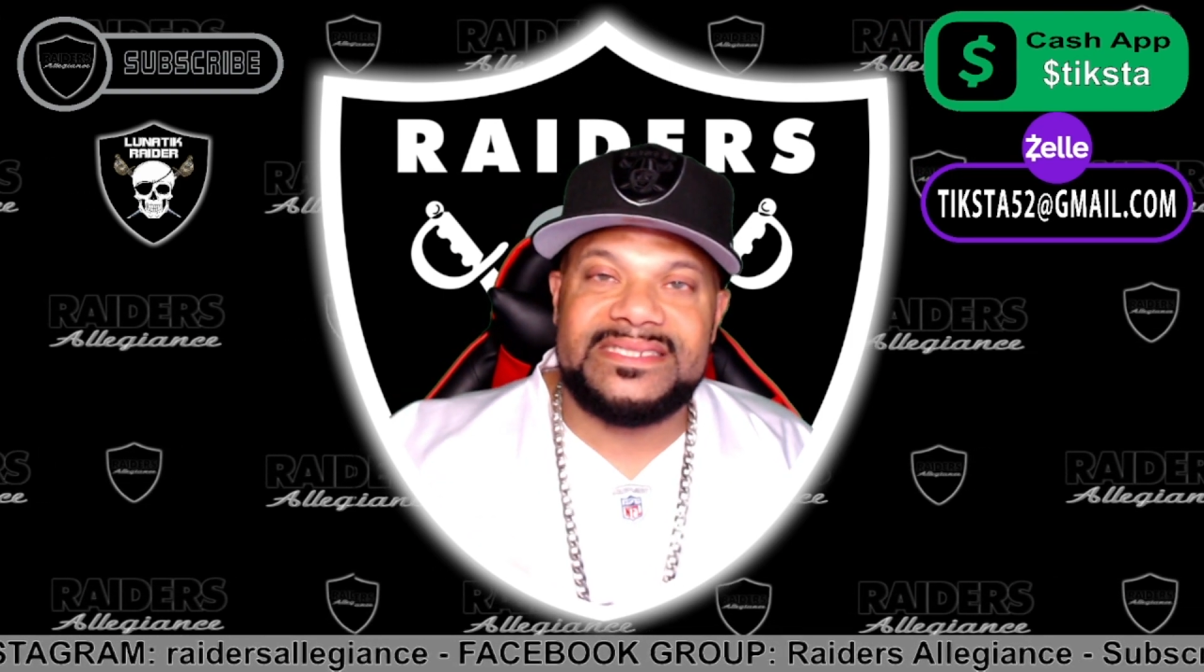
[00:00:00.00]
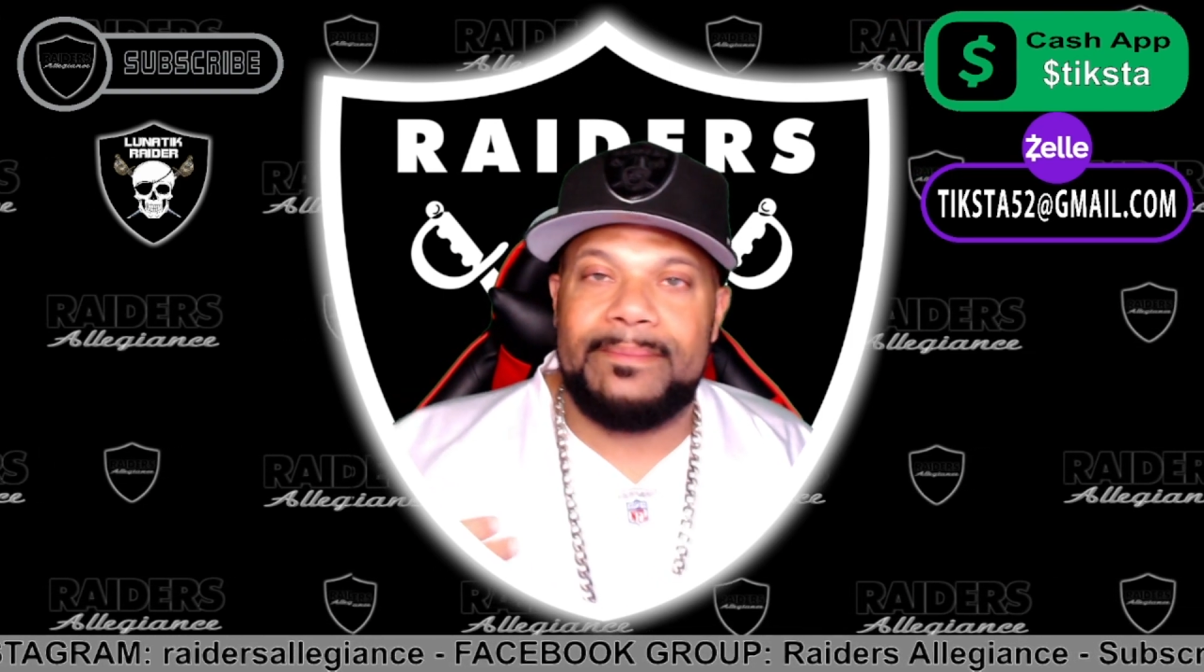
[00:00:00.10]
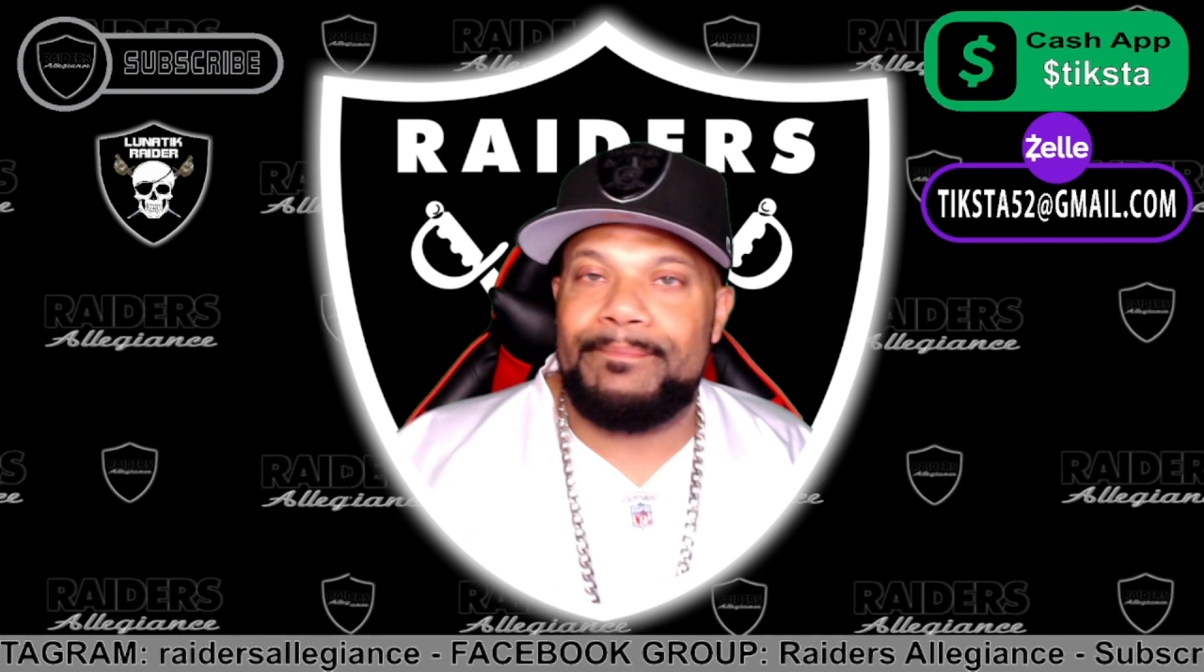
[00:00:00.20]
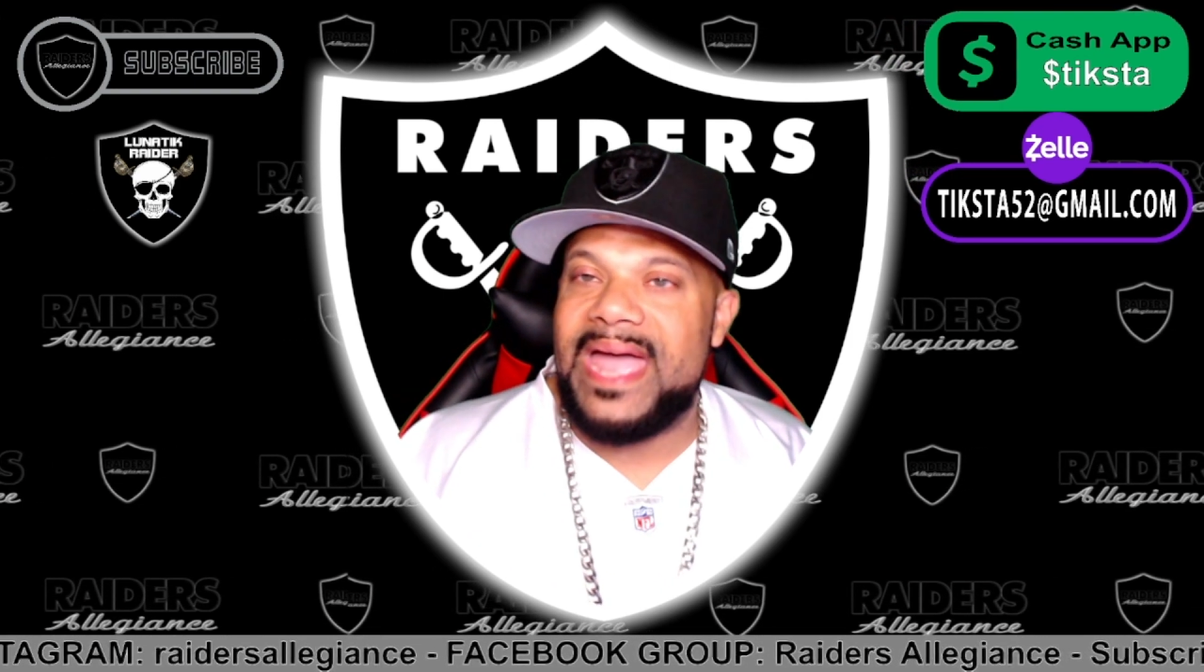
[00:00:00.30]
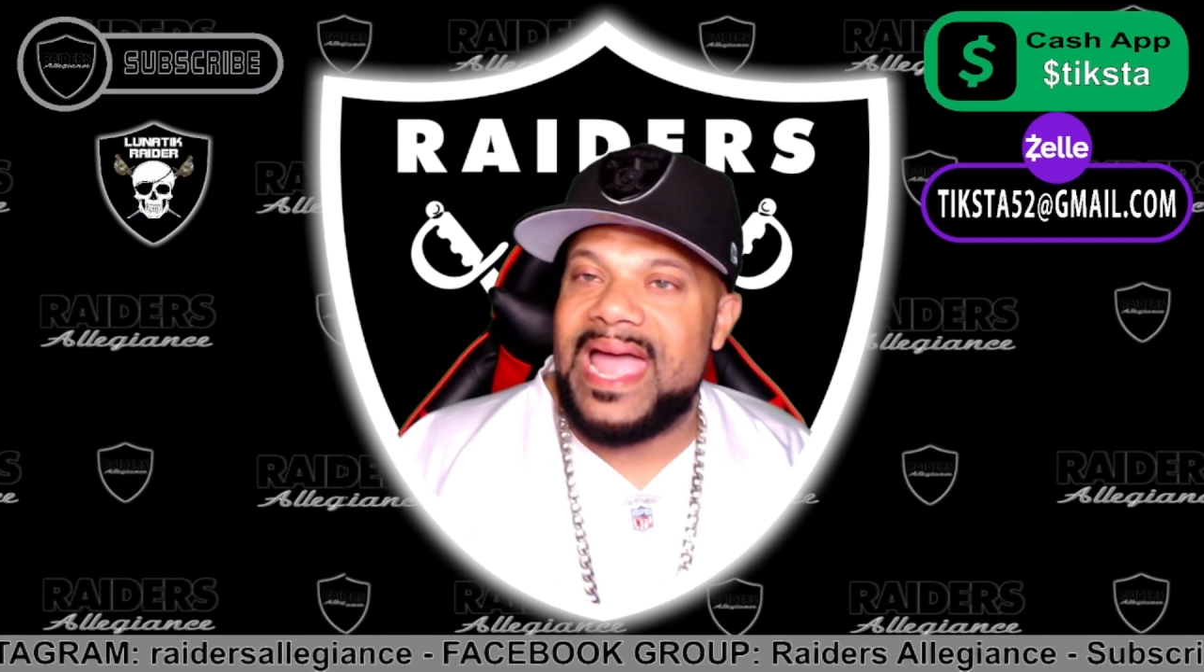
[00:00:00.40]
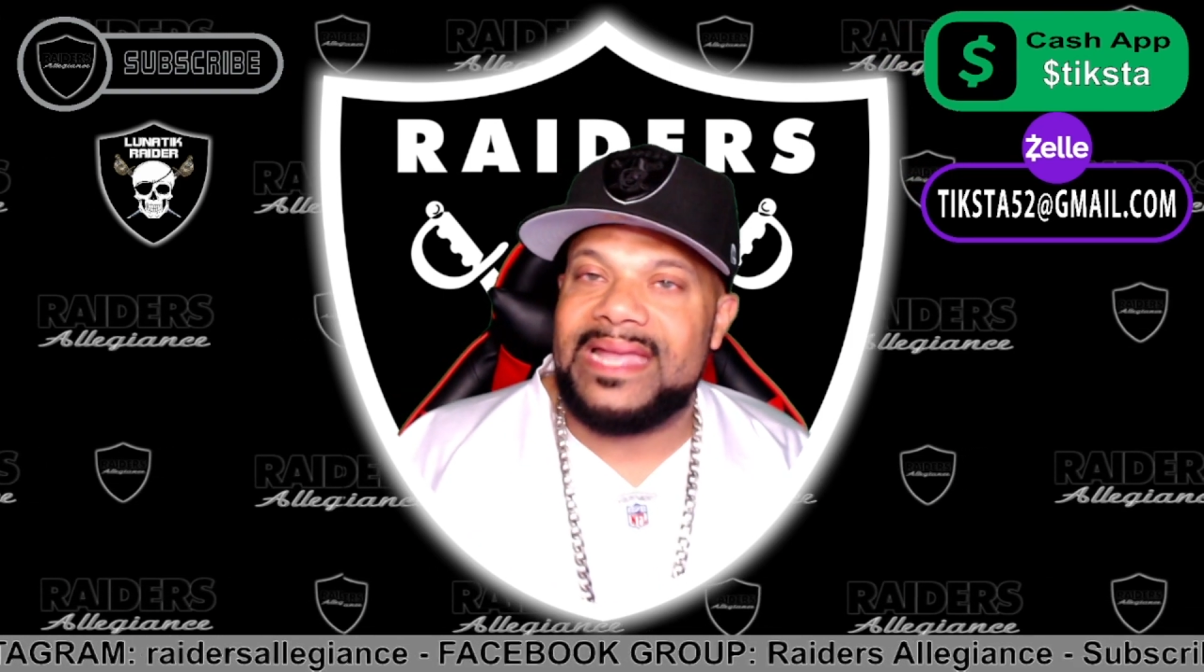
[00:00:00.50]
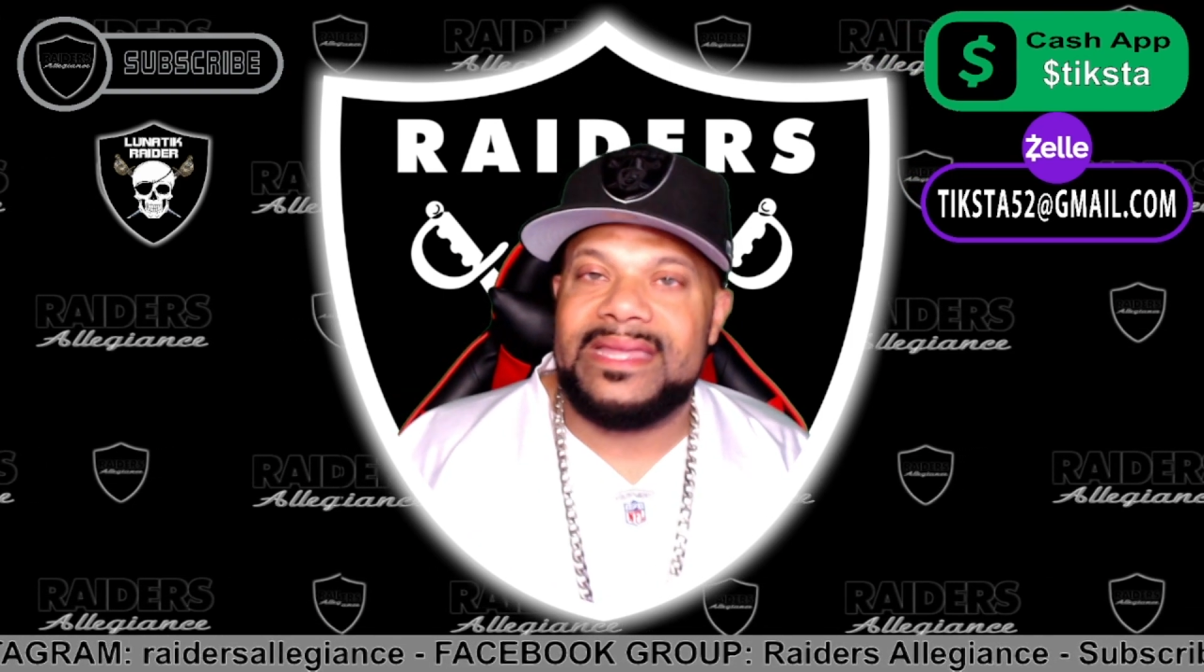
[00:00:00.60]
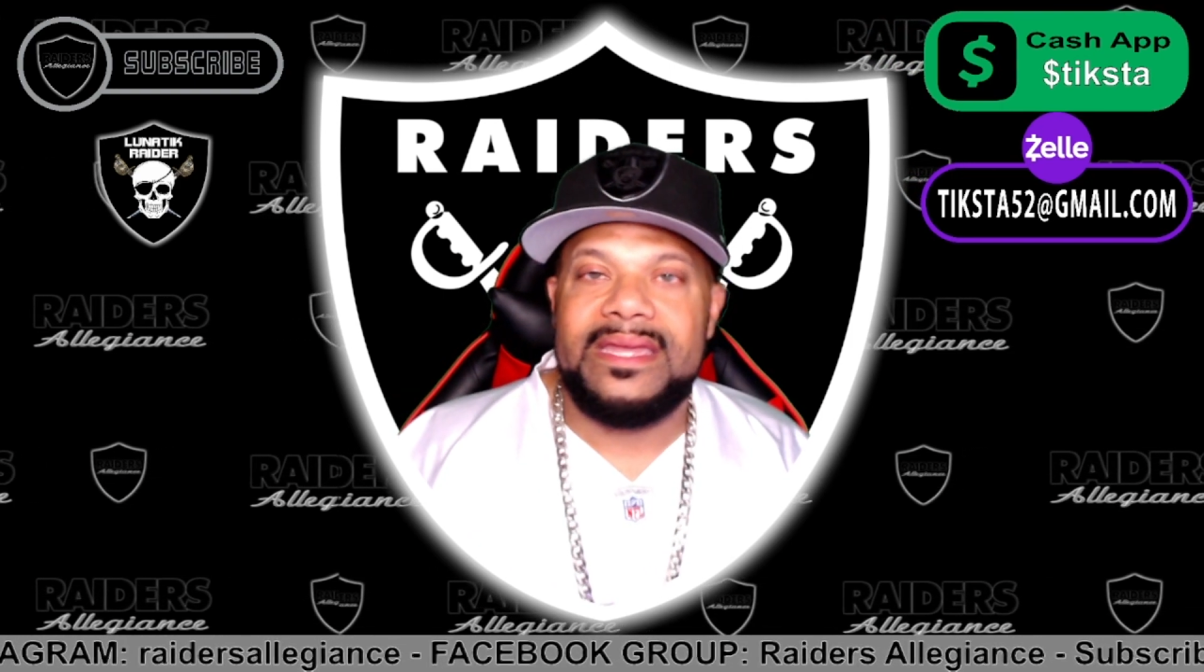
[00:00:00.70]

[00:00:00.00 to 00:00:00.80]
to back.